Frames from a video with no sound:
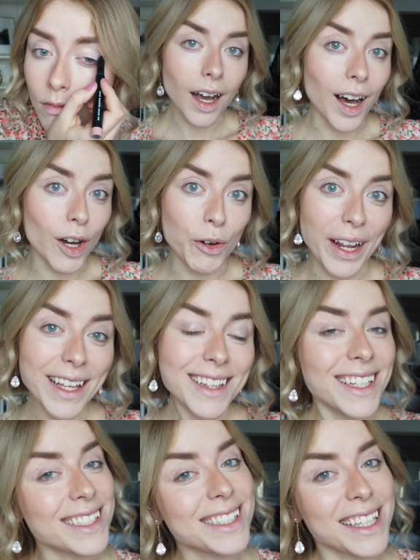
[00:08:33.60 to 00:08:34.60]
All
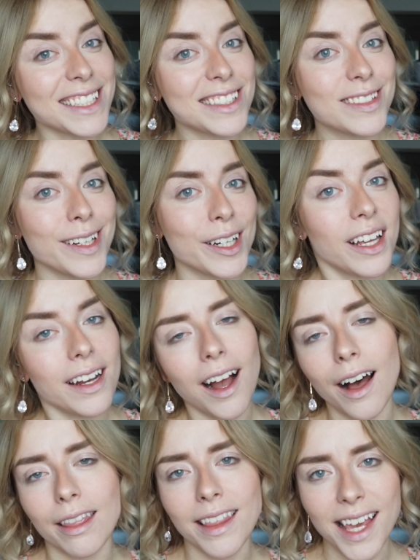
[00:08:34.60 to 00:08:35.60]
right, let's get started
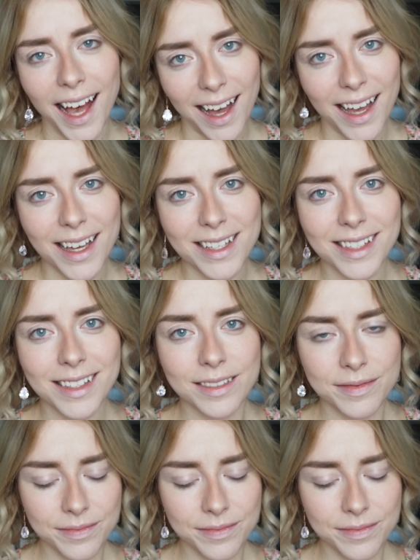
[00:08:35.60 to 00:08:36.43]
on the eyes.